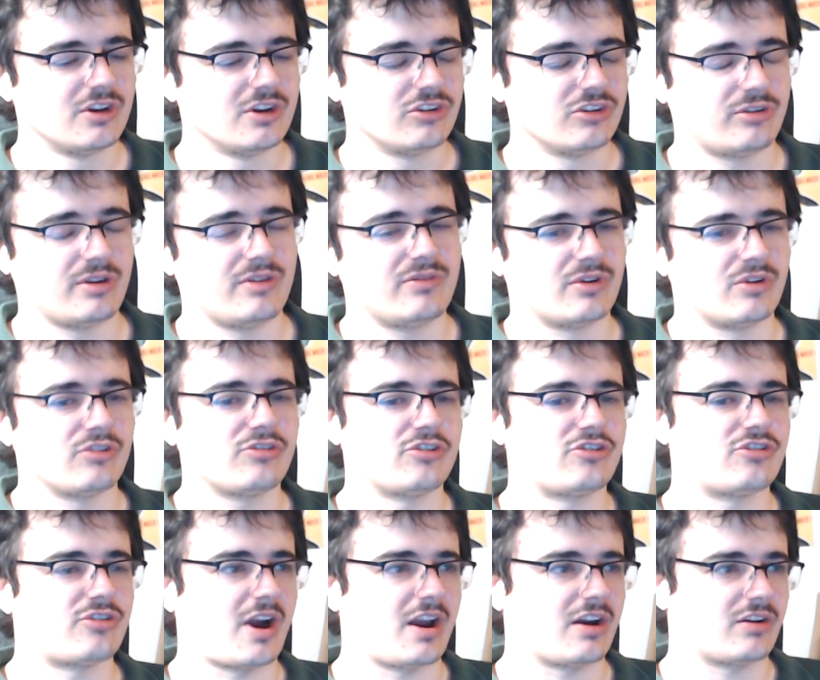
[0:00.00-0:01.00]
So even lots of
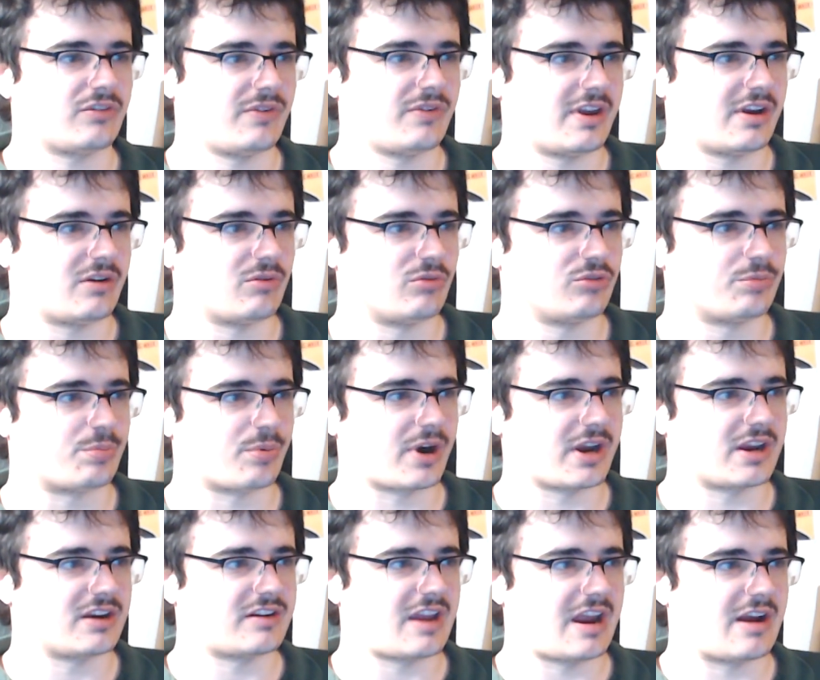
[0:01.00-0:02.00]
tracked vehicles
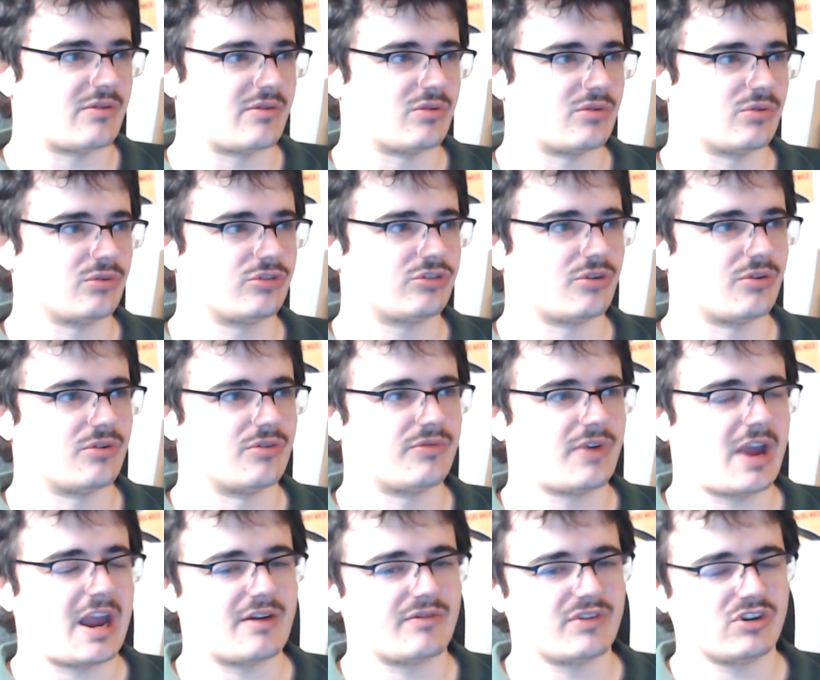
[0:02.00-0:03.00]
break down or sort of
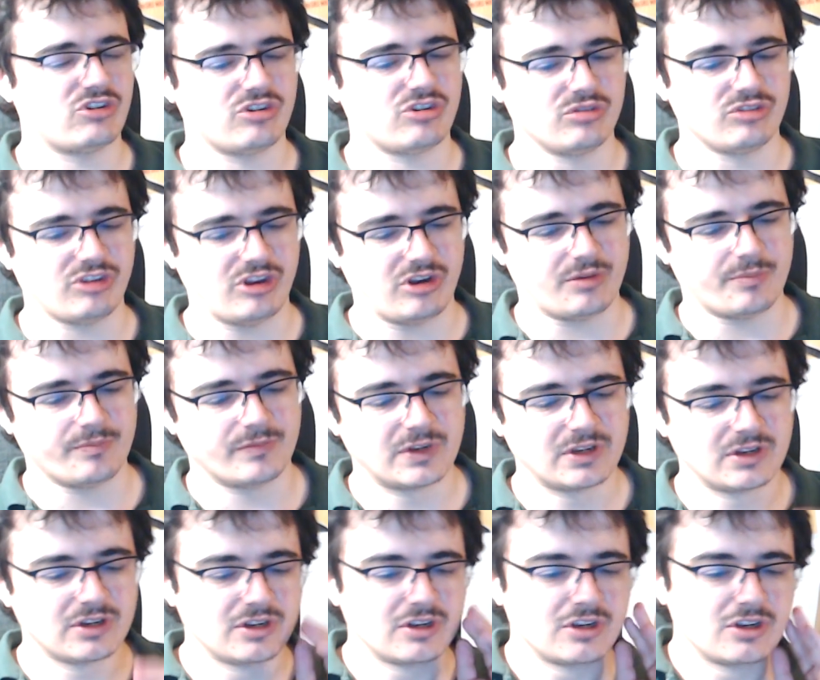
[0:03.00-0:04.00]
have issues in
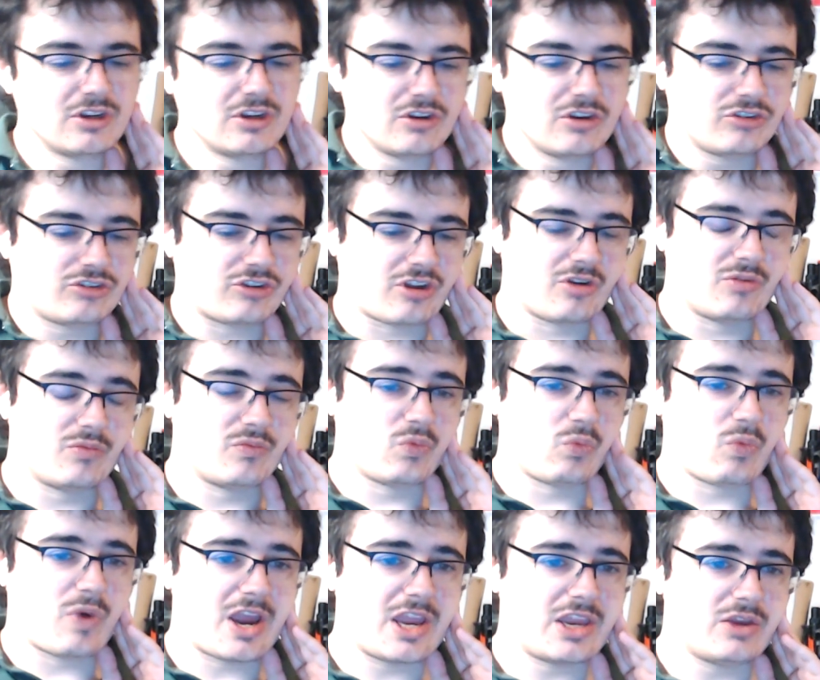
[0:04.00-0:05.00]
them. So
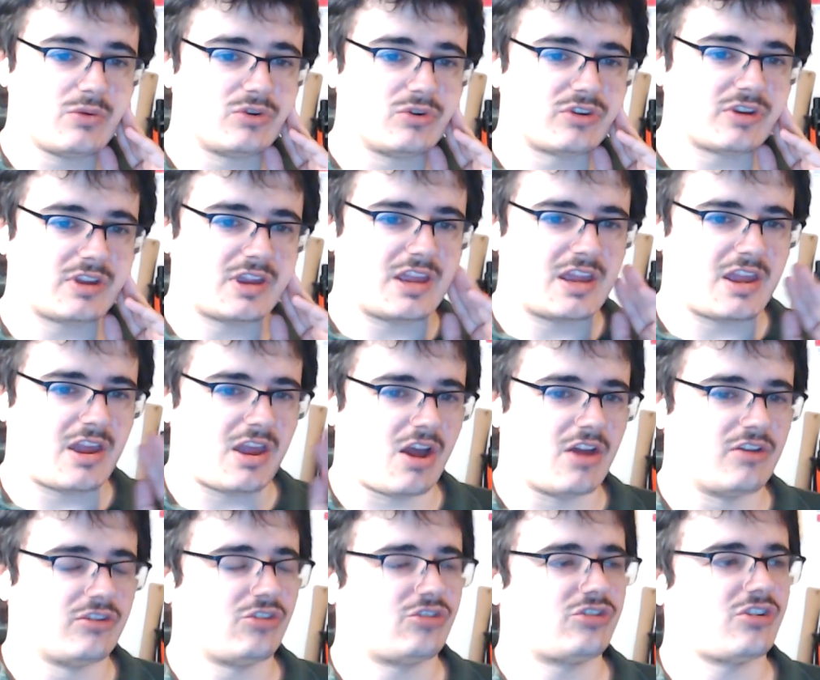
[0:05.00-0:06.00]
where you would,
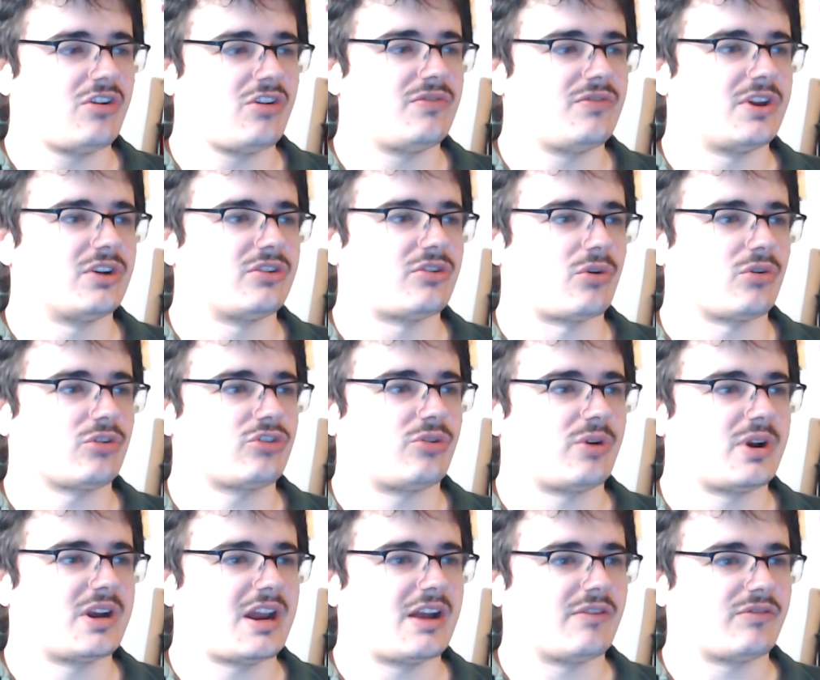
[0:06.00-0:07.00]
under Soviet
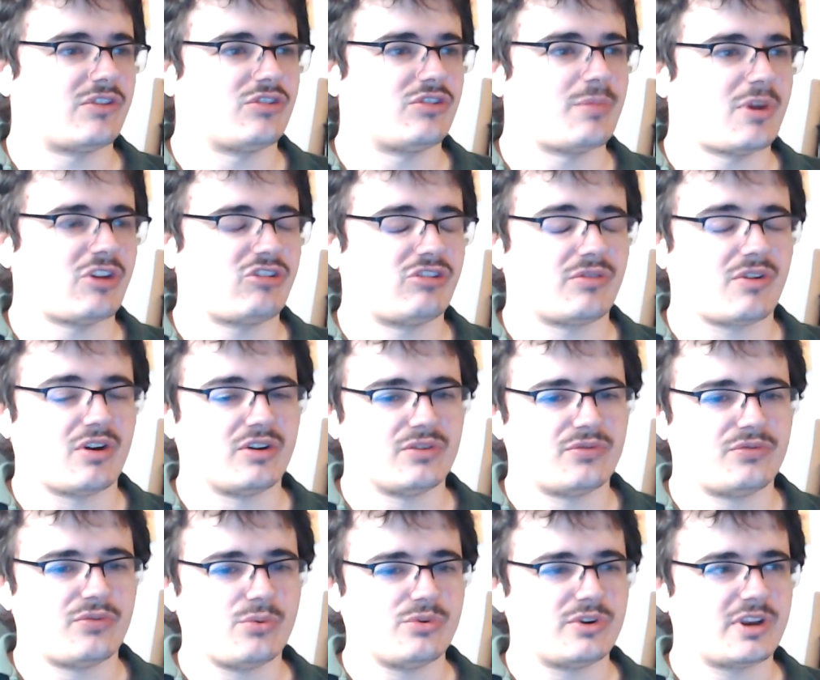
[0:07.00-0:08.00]
doctrine, have this massive kind of
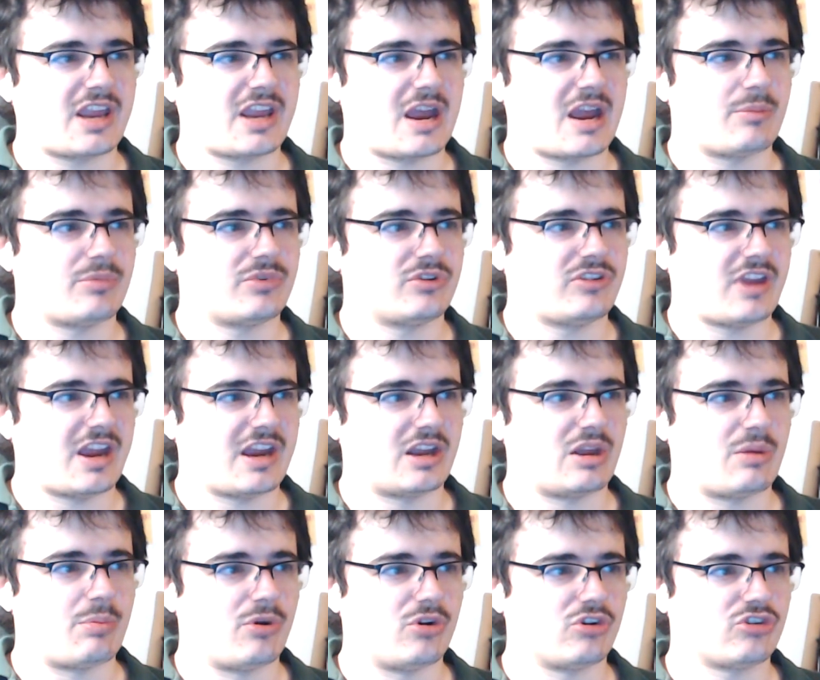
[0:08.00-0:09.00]
fall-to-gap
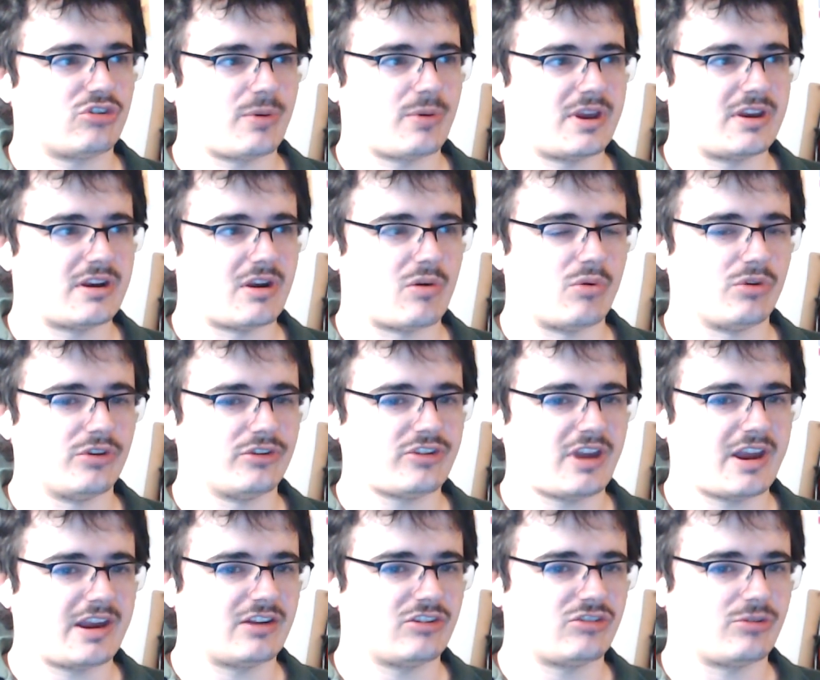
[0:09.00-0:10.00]
tank push where, you know, all the
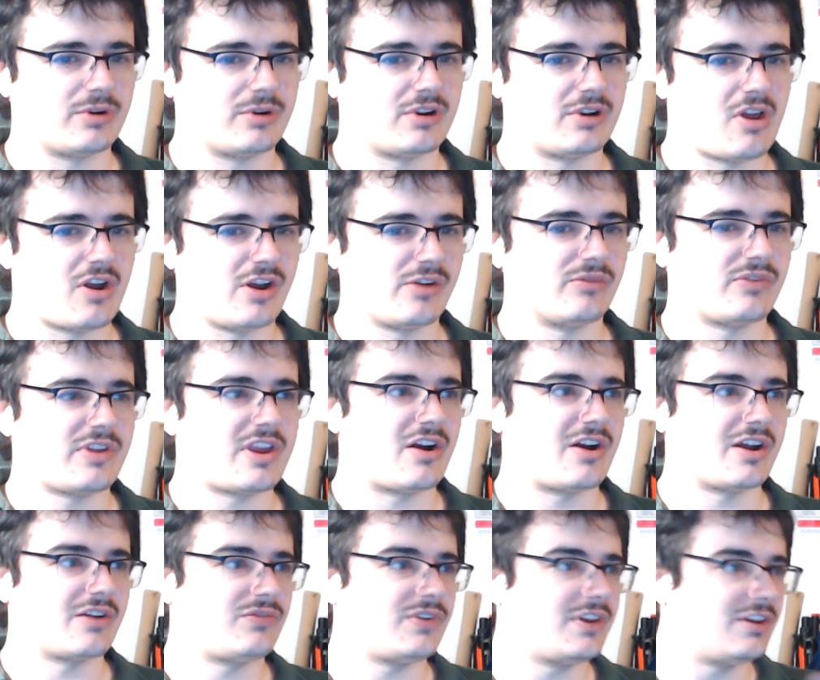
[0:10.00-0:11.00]
tanks are in a line, the
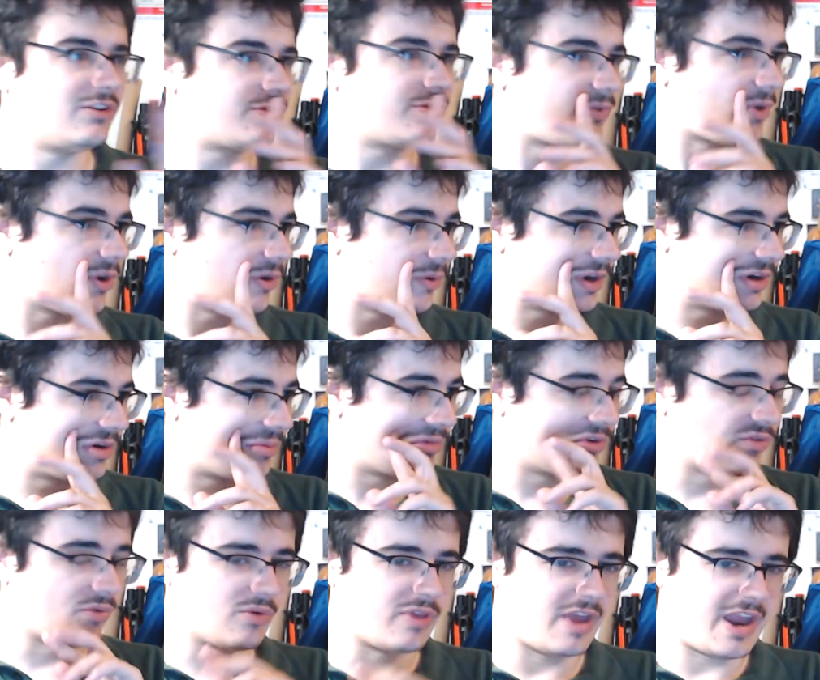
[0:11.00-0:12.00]
IFEs following them
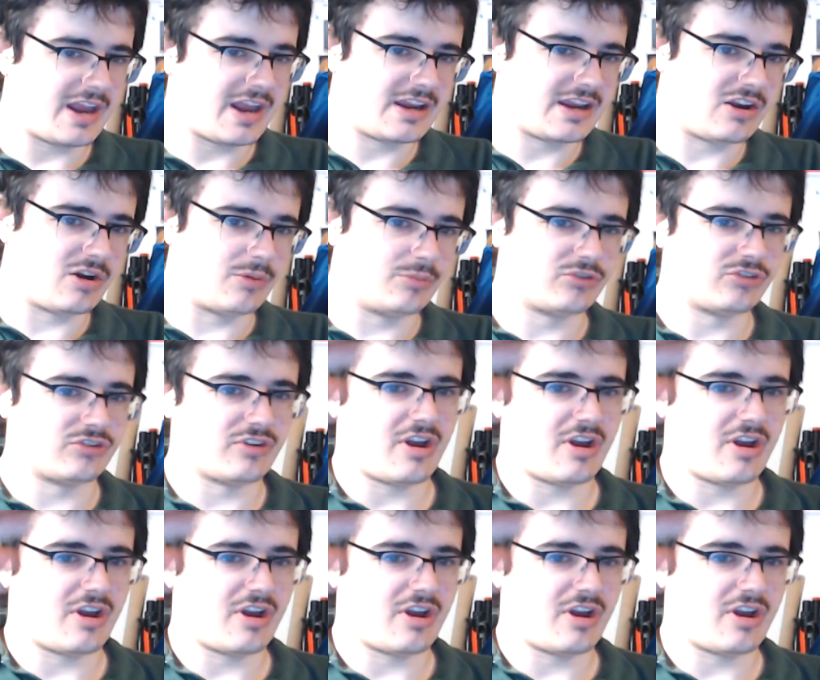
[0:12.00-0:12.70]
with all the helicopters and the